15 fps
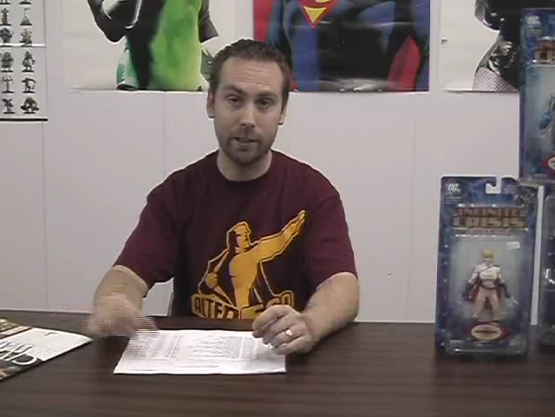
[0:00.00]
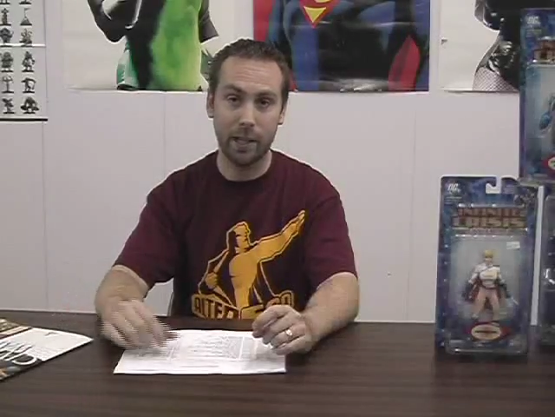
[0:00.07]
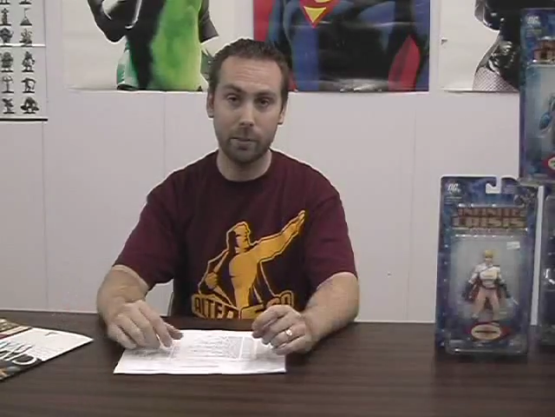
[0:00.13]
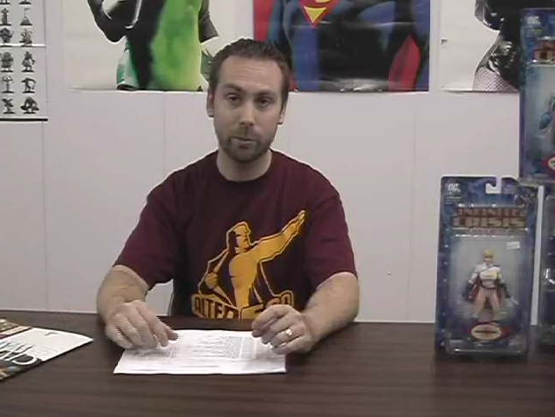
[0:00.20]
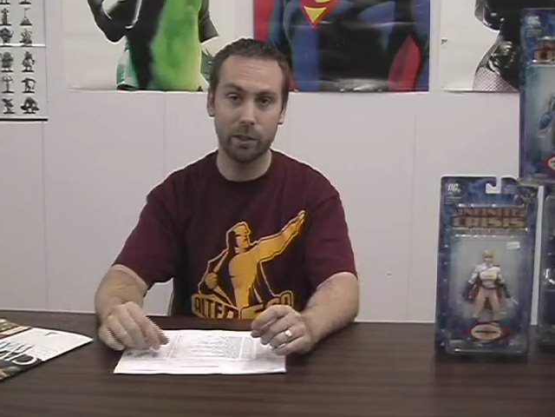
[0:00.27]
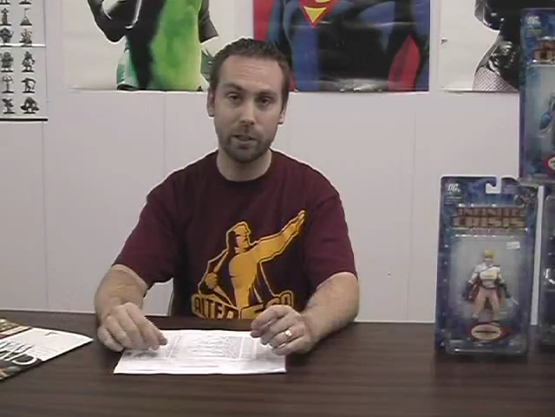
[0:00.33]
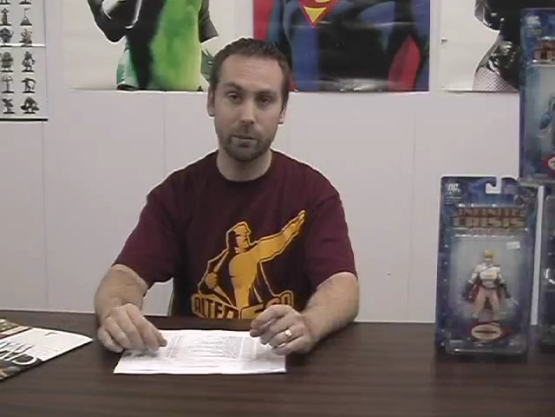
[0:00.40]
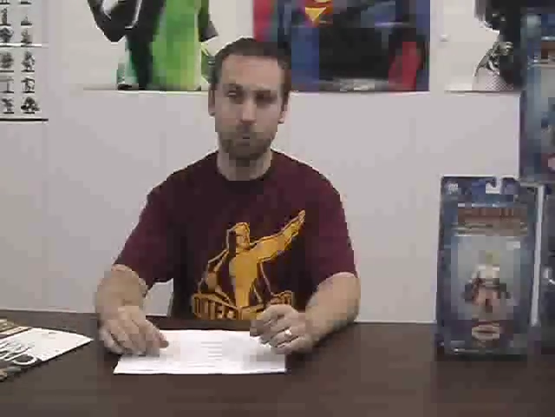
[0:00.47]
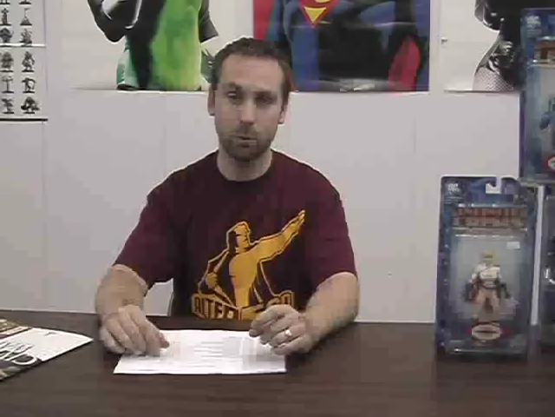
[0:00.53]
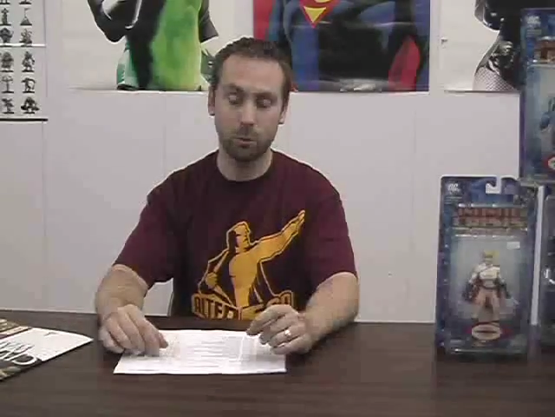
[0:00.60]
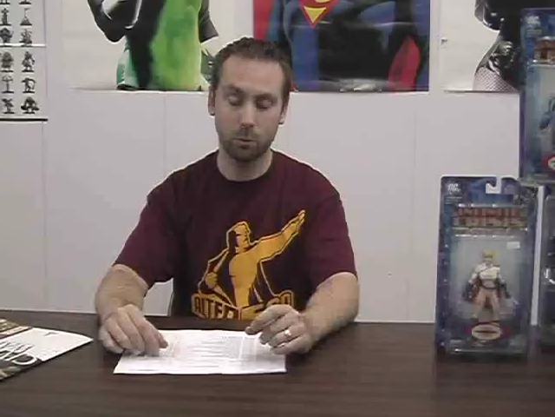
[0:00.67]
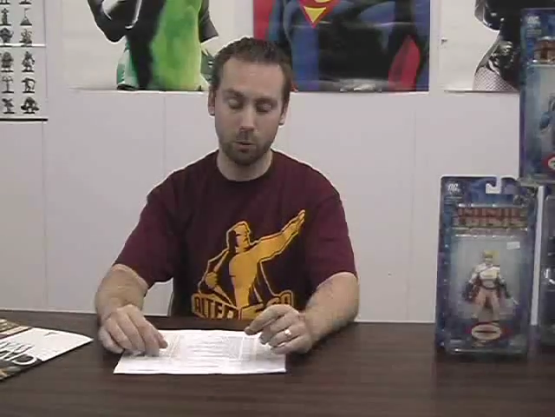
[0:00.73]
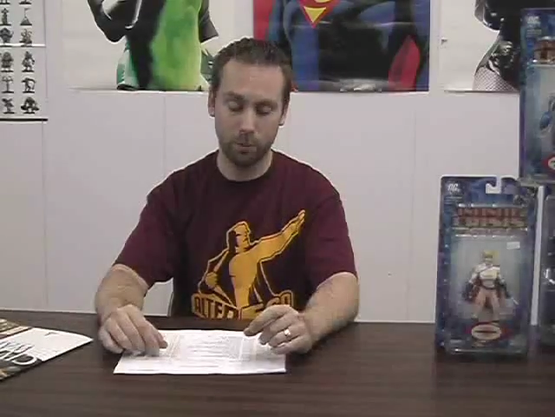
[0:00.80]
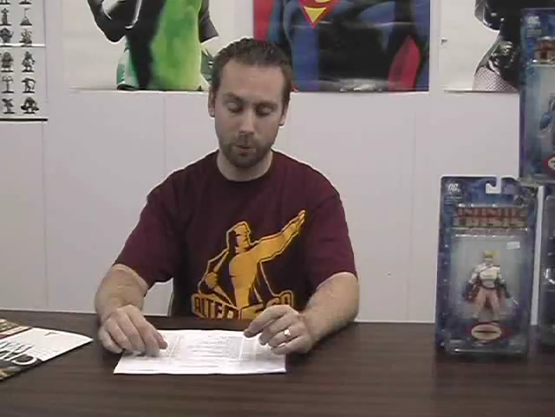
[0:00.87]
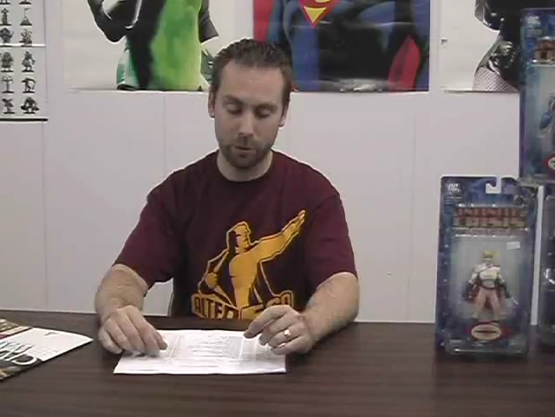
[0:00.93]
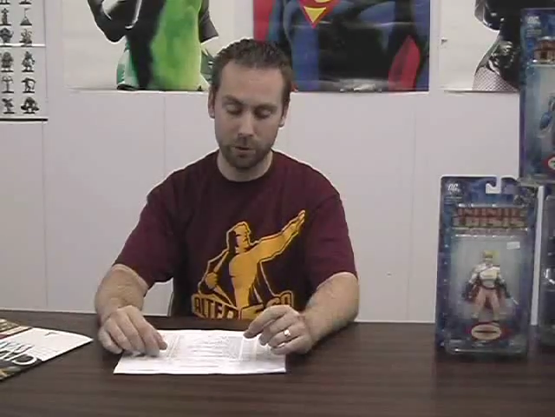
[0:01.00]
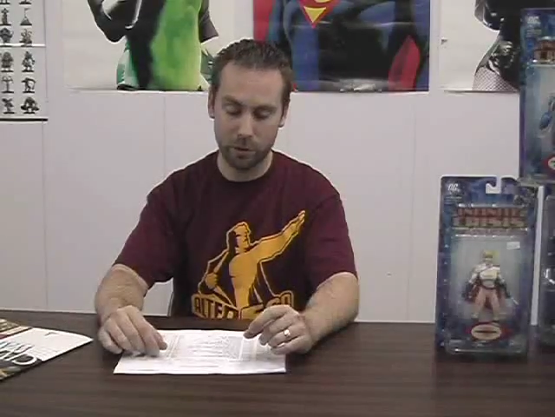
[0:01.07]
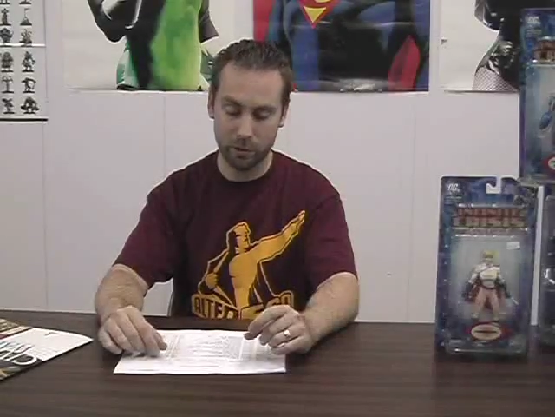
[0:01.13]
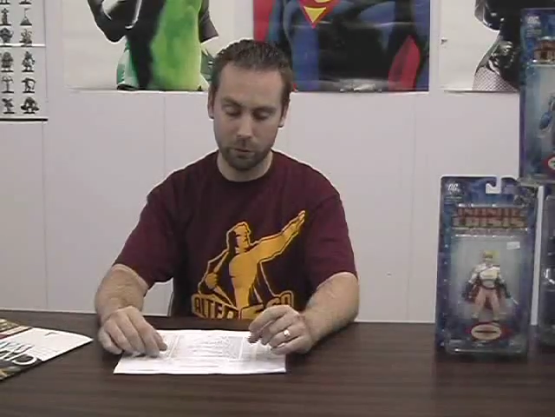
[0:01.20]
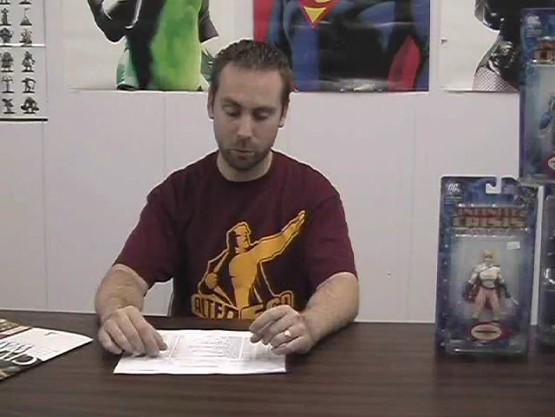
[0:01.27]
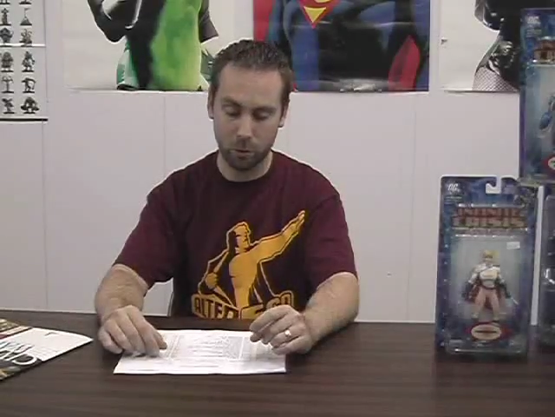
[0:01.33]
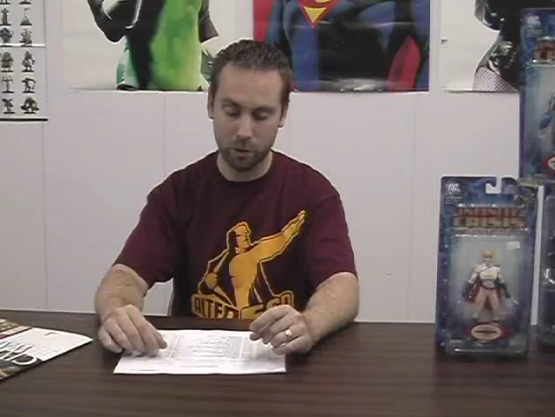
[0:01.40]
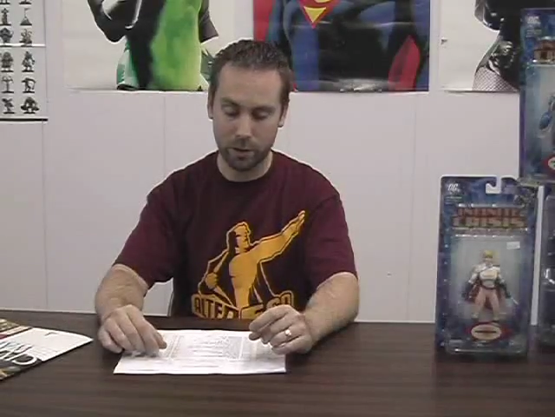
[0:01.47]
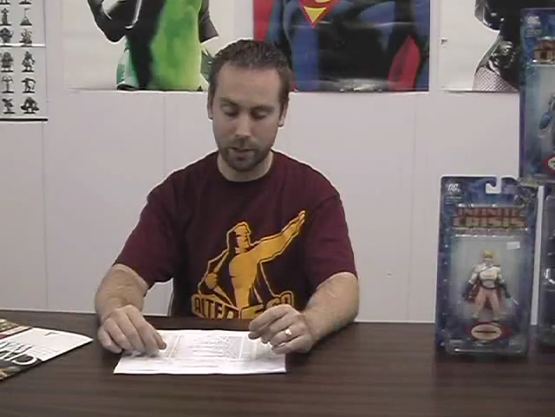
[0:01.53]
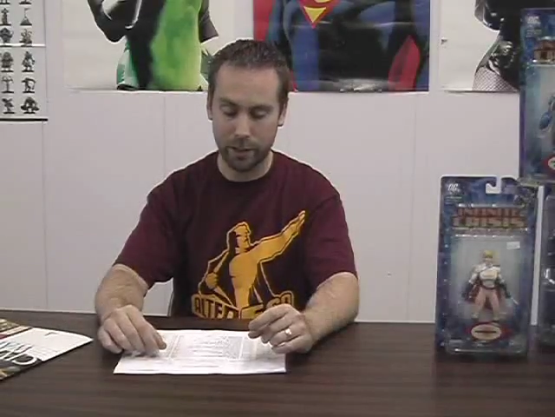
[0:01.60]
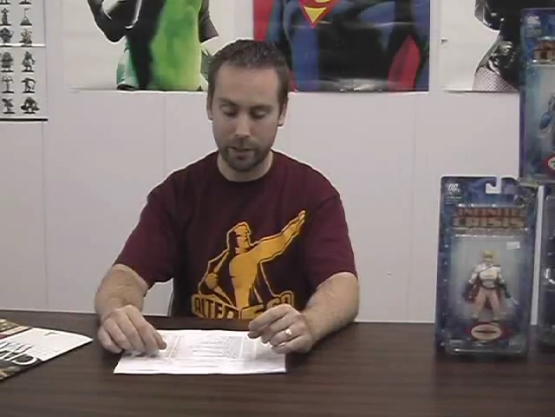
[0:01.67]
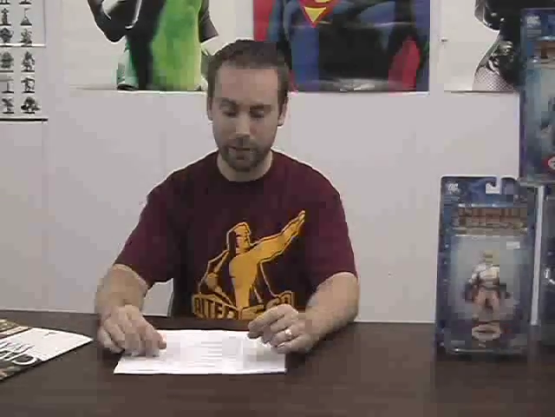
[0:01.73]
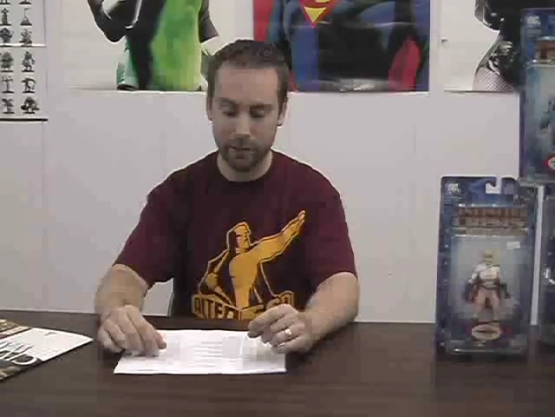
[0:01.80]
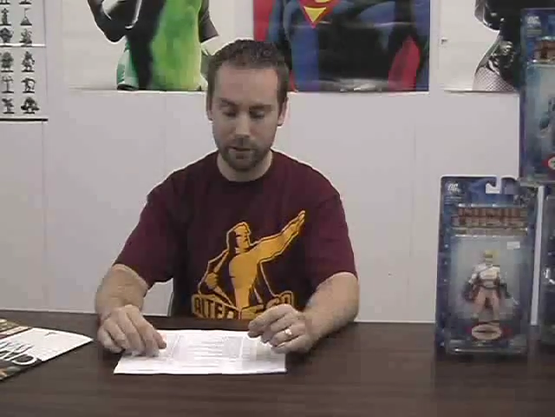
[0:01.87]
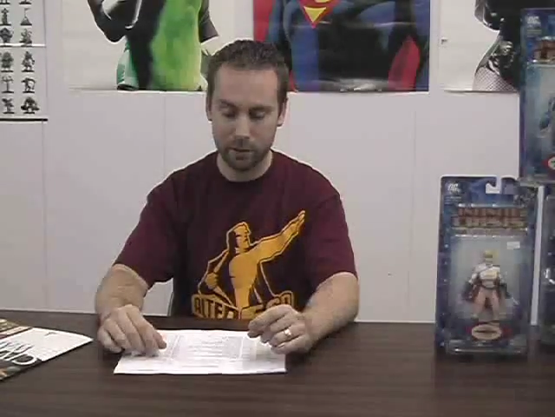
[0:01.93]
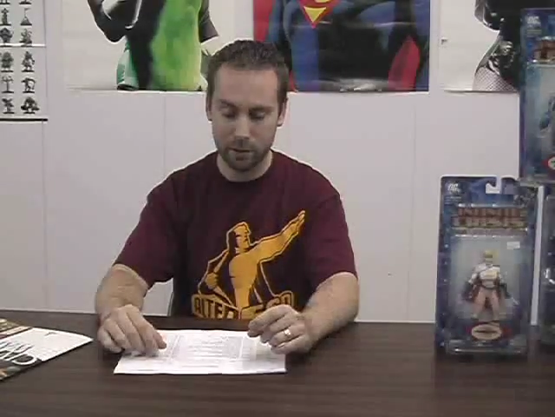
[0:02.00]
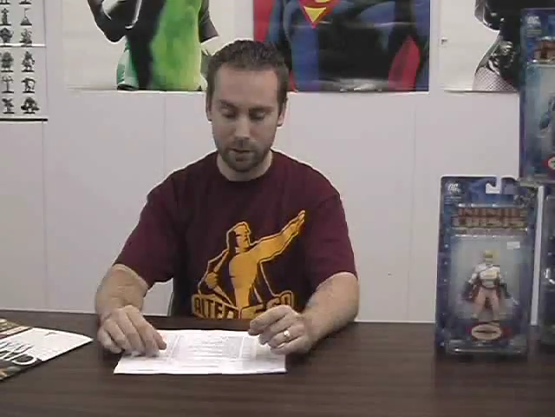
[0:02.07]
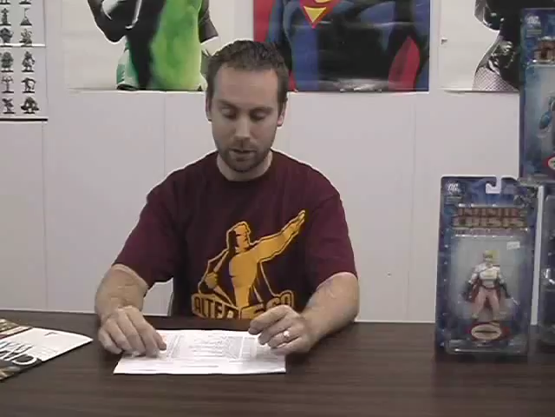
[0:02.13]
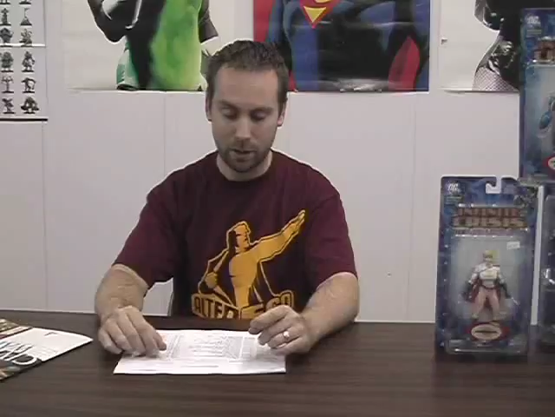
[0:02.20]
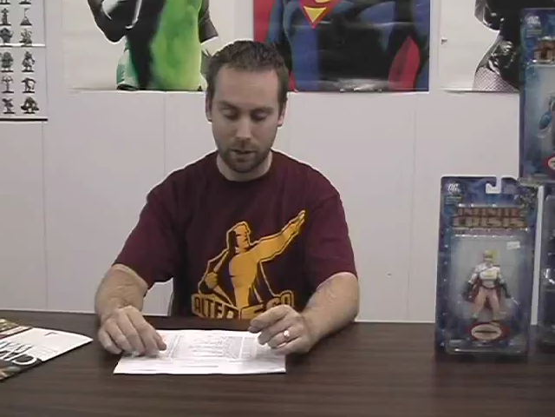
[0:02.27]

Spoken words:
Cable Deadpool were both Civil War tie-ins.